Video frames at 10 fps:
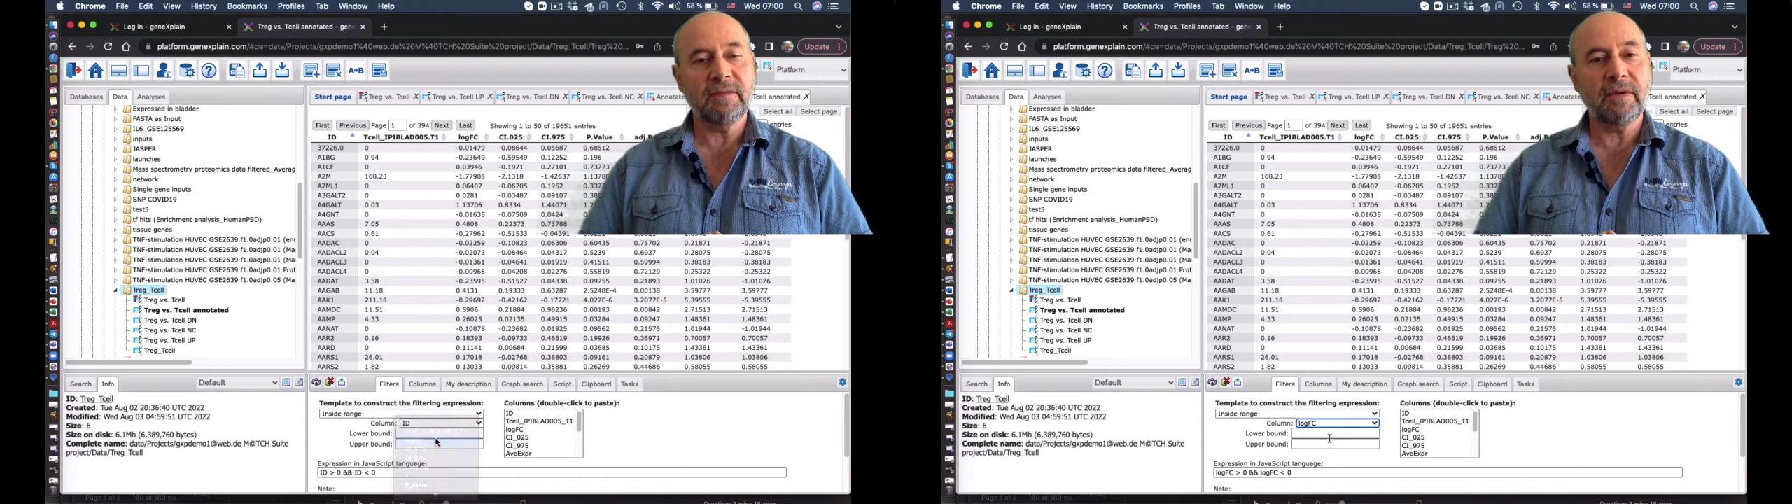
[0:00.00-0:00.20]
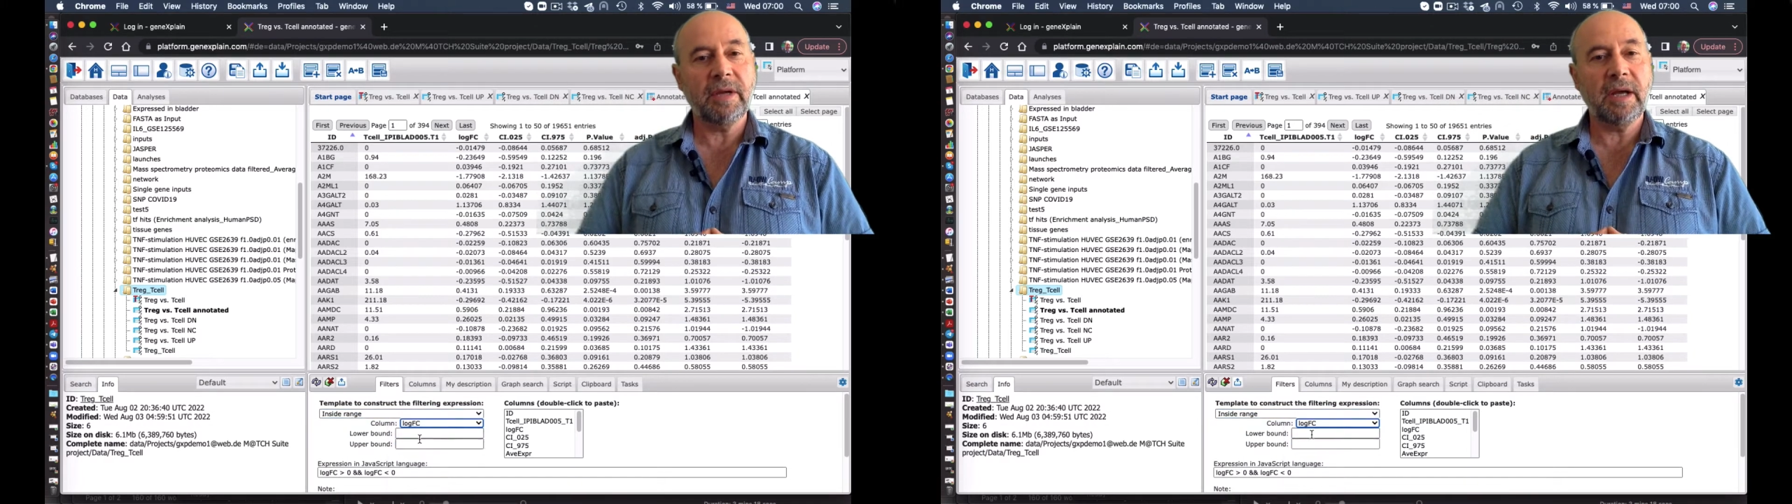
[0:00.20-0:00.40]

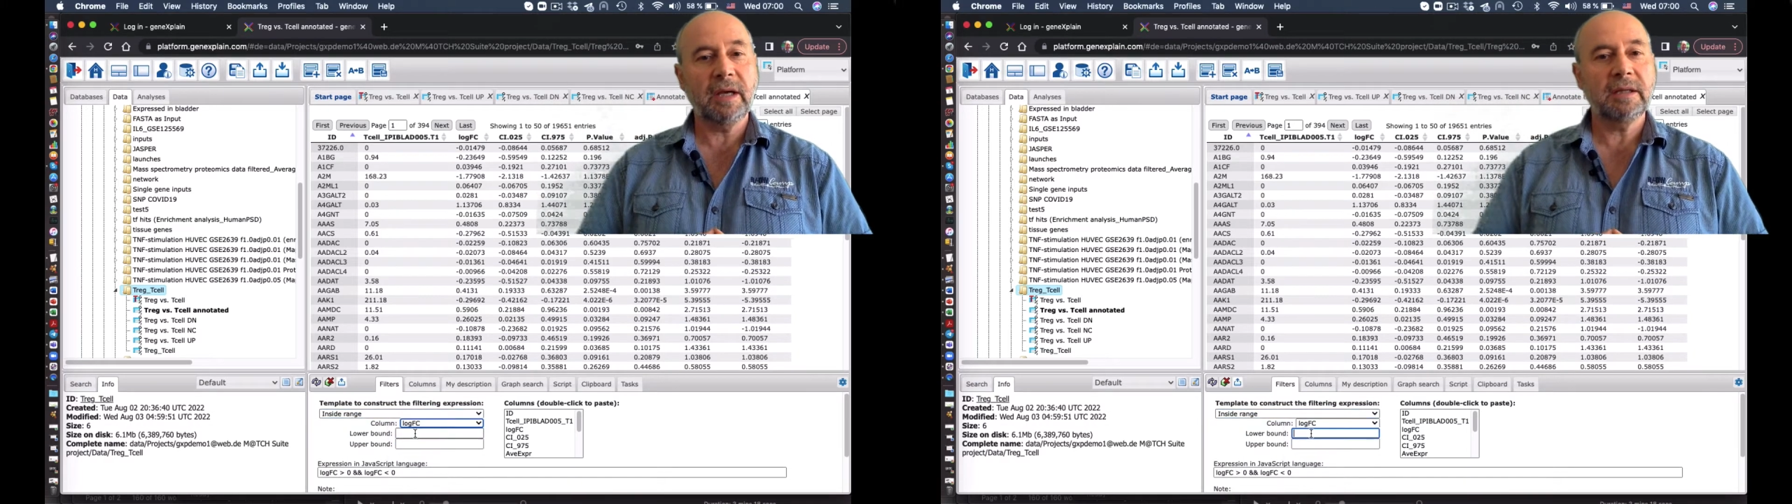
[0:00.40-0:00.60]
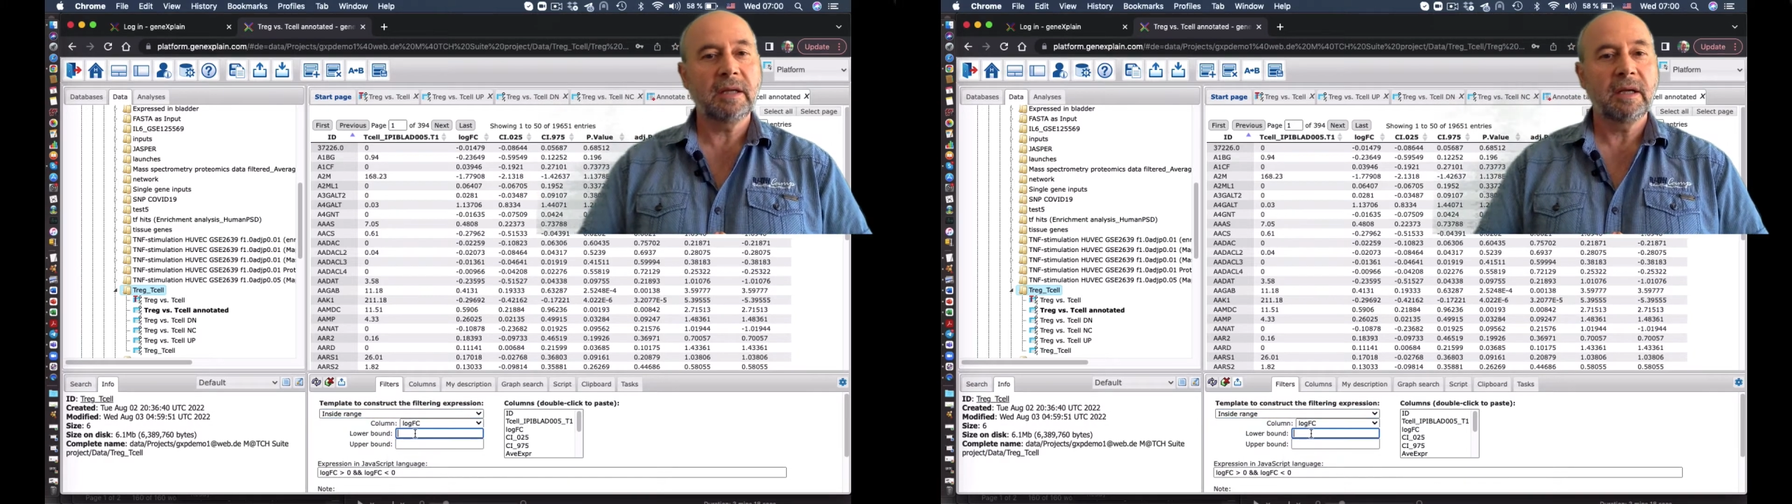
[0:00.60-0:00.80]
For
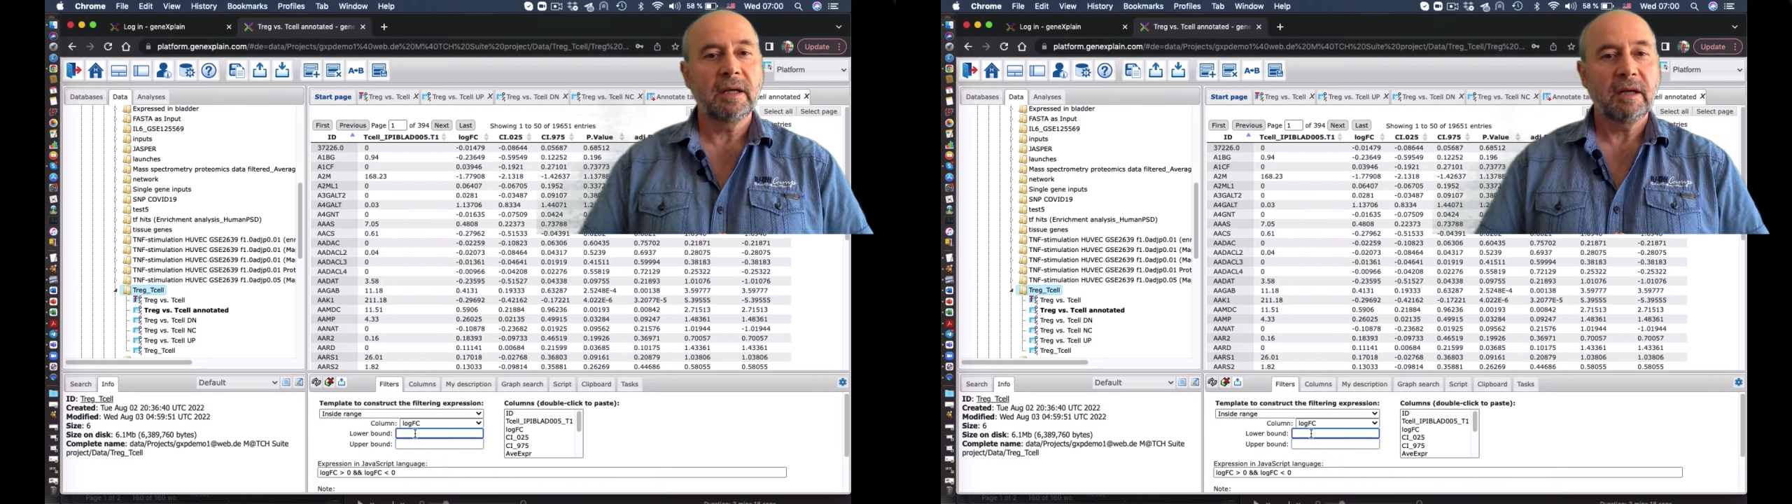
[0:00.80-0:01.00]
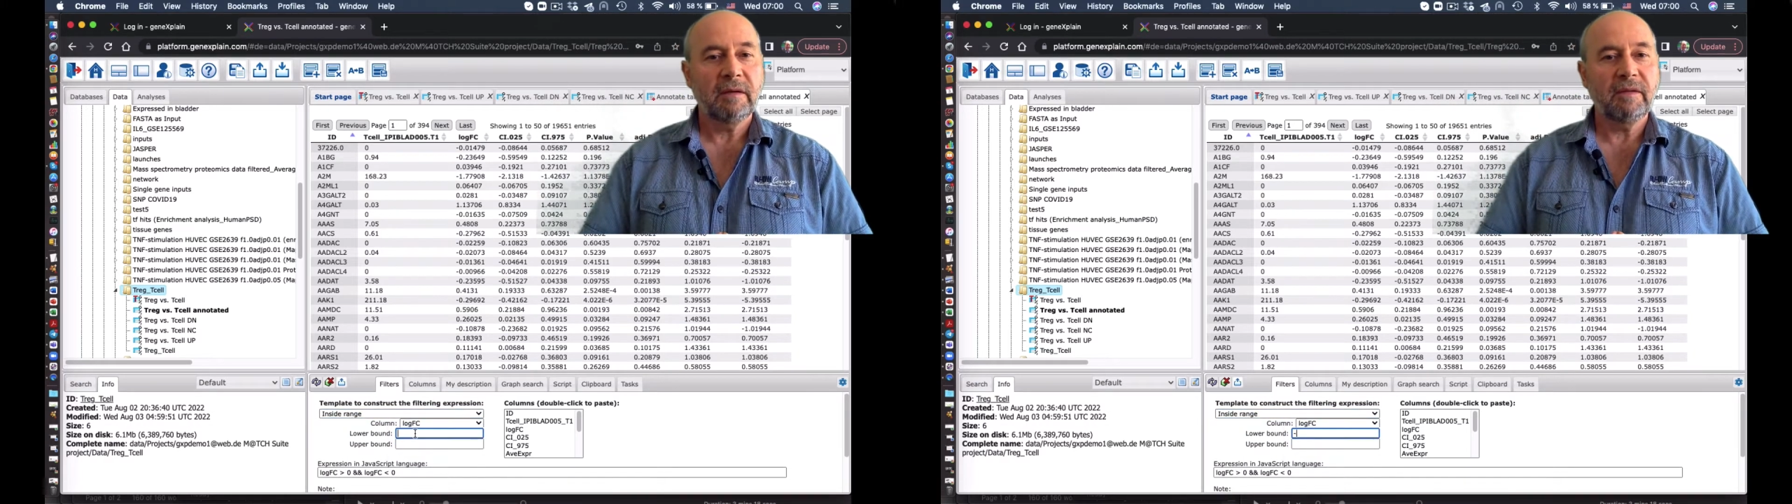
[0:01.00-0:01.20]
that,
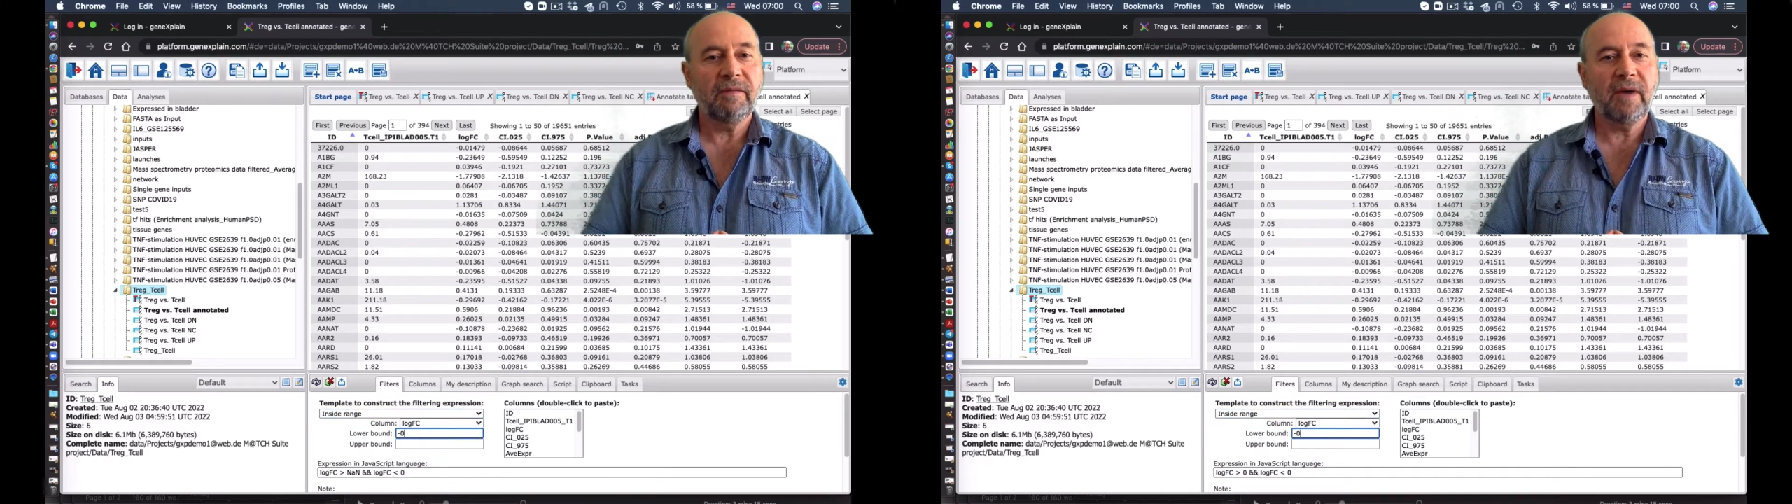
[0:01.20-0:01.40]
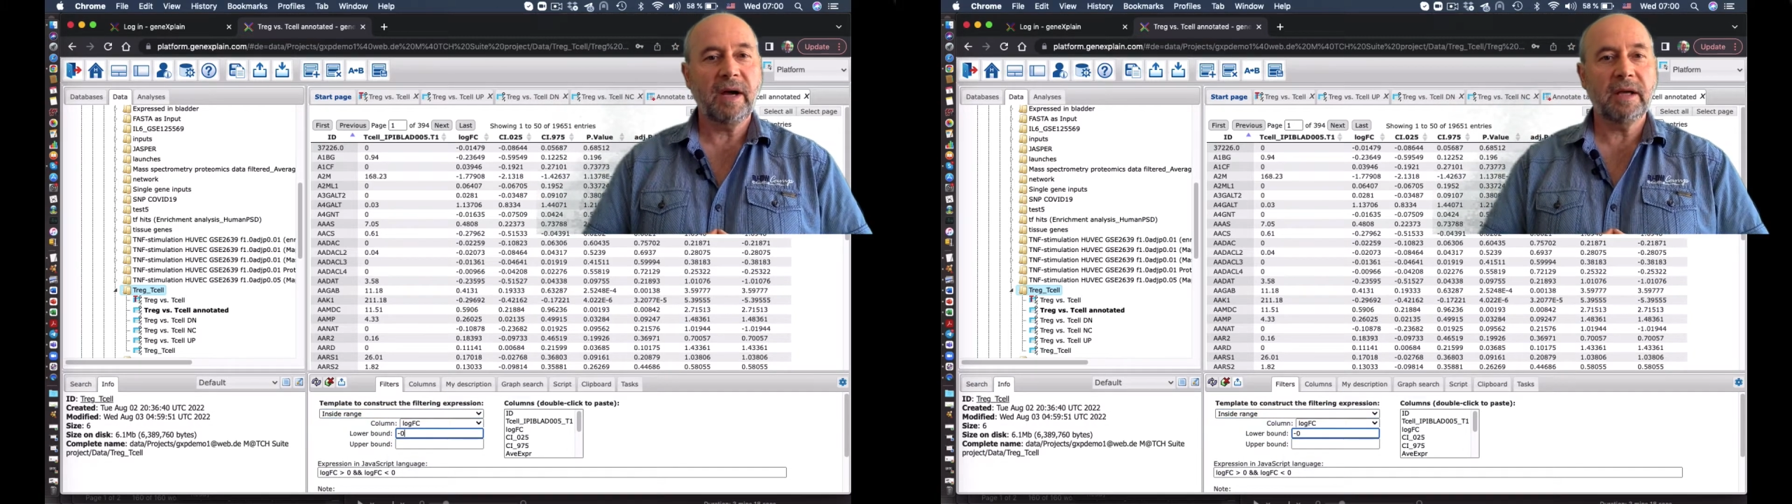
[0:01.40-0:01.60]
we
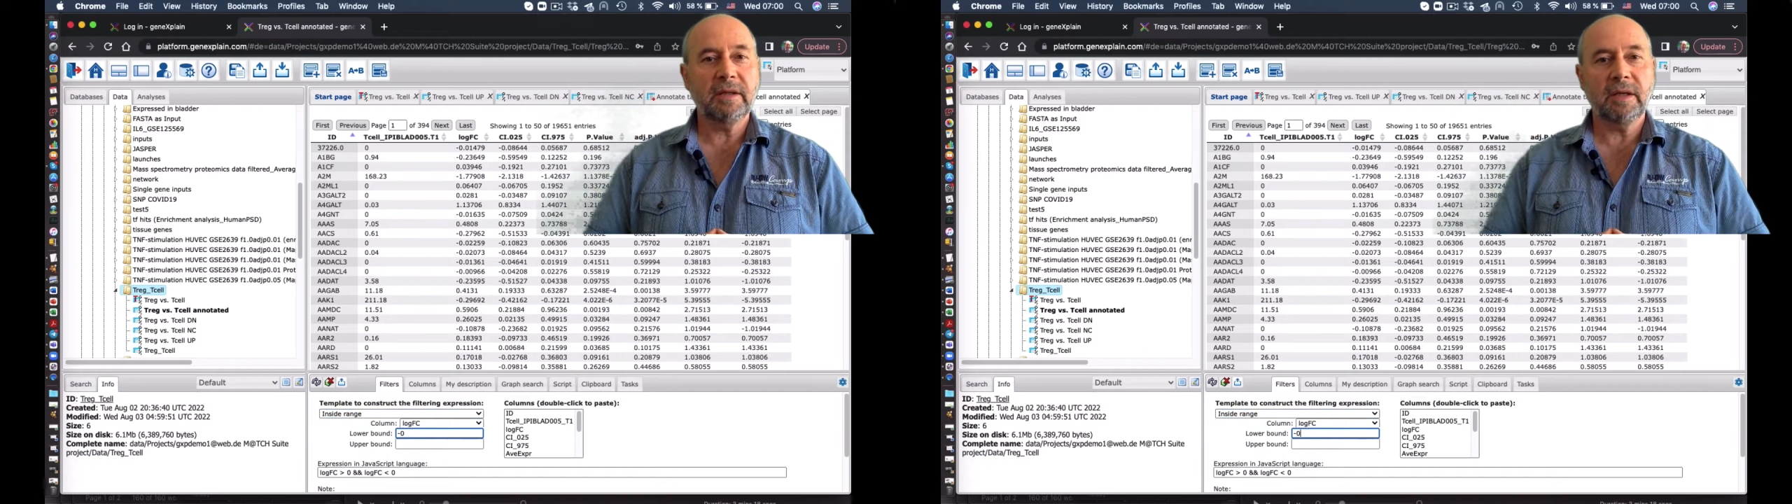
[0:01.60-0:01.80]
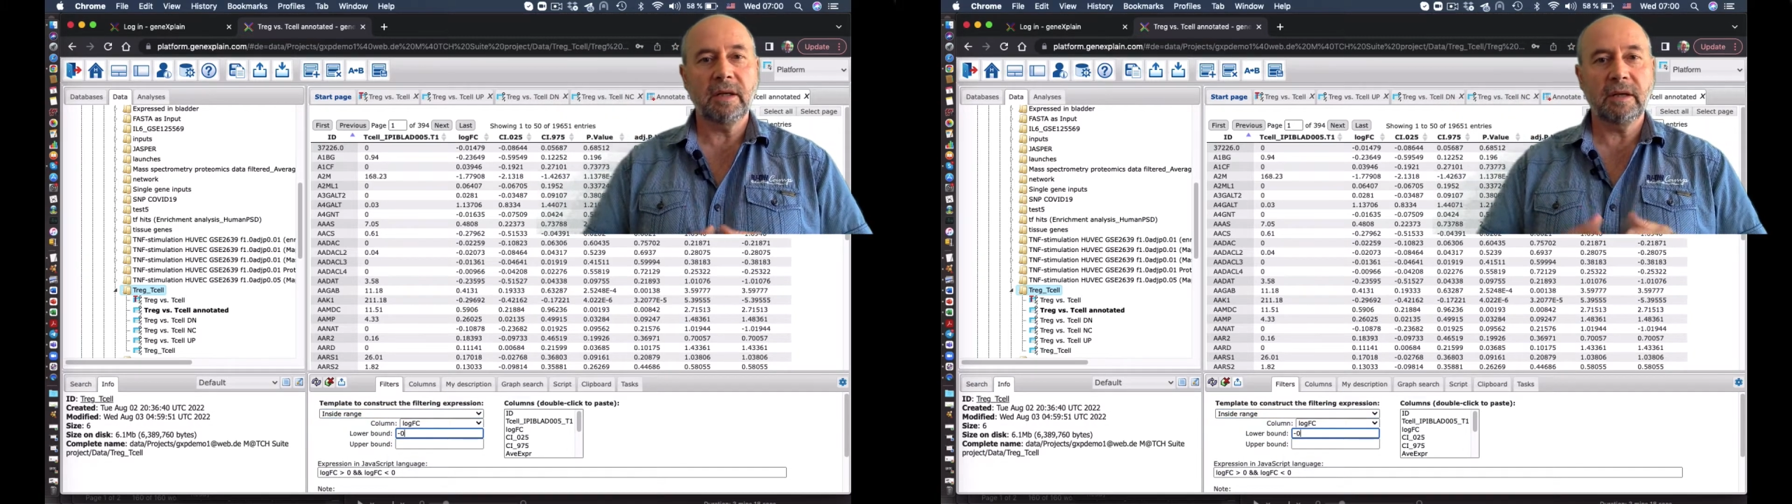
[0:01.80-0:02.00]
find